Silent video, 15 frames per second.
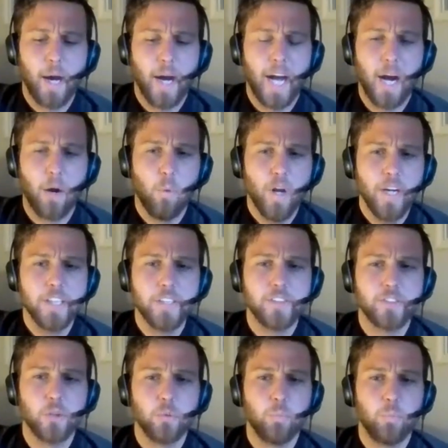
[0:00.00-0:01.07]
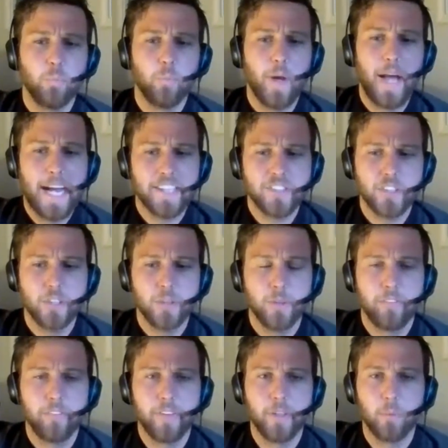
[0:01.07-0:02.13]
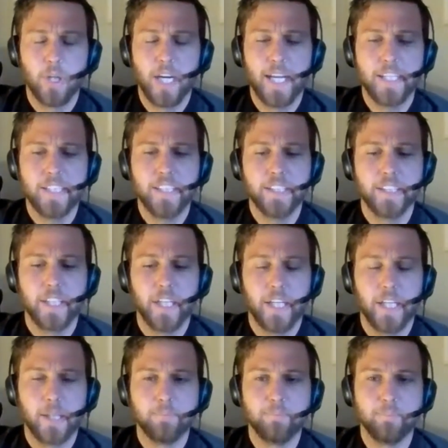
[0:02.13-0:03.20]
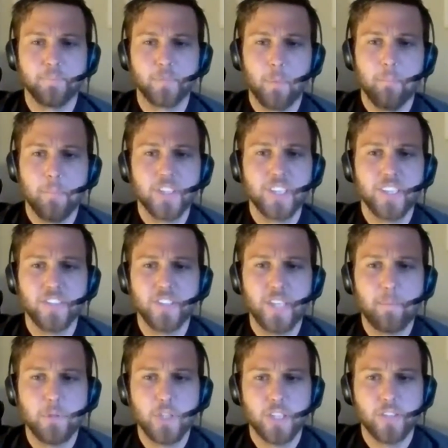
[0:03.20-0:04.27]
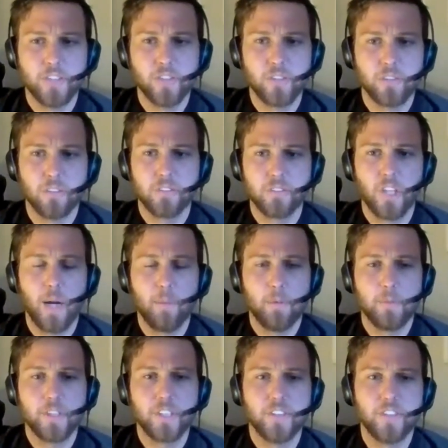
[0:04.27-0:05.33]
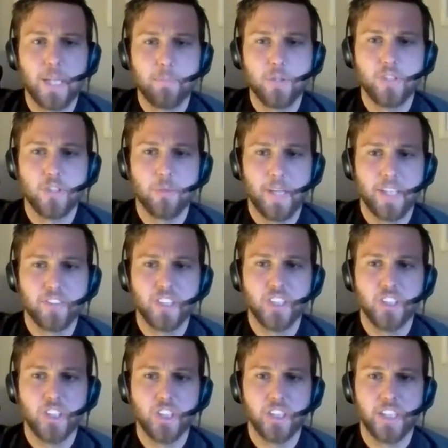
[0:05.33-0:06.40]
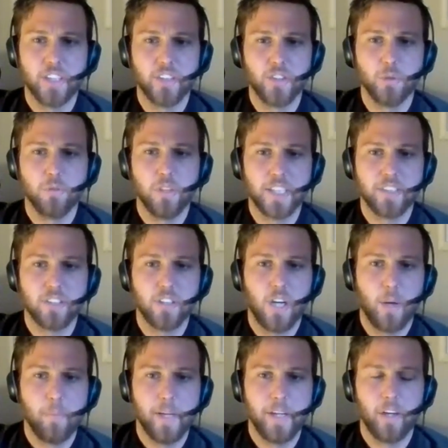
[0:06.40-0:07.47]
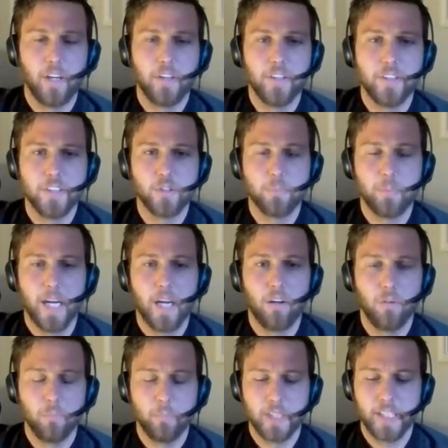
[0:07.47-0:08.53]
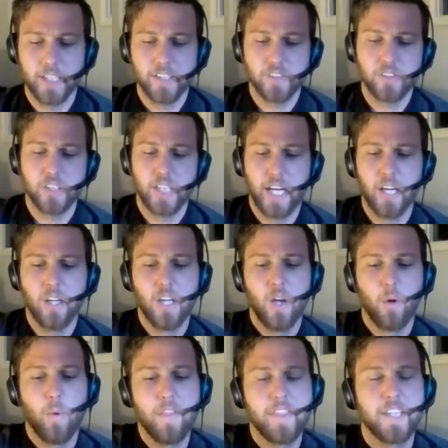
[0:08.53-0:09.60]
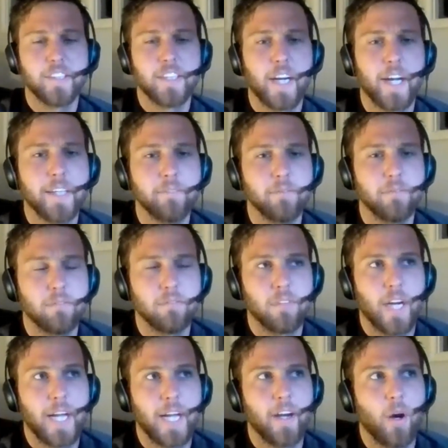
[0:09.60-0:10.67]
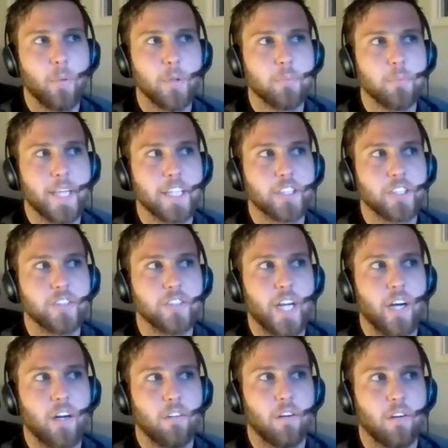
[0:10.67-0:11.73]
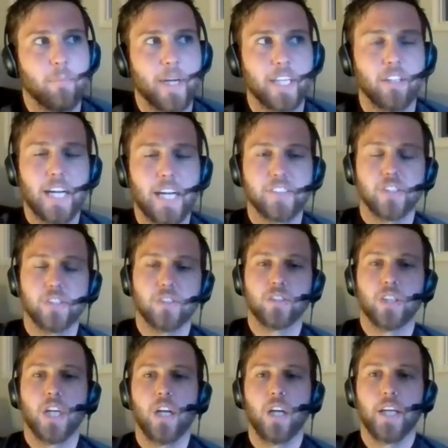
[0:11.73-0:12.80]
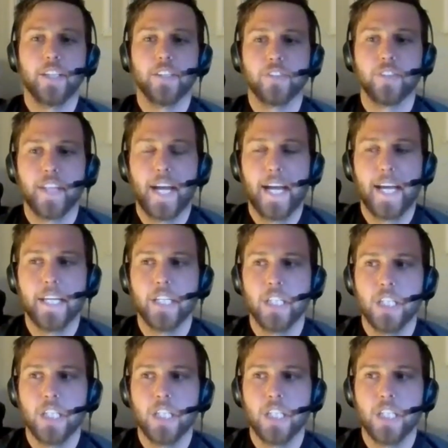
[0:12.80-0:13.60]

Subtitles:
I wanted to ask you if there were any misconceptions or common misconceptions about teaching that you'd like to comment on or dispel. Because one thing that I always manage to tell my classes is that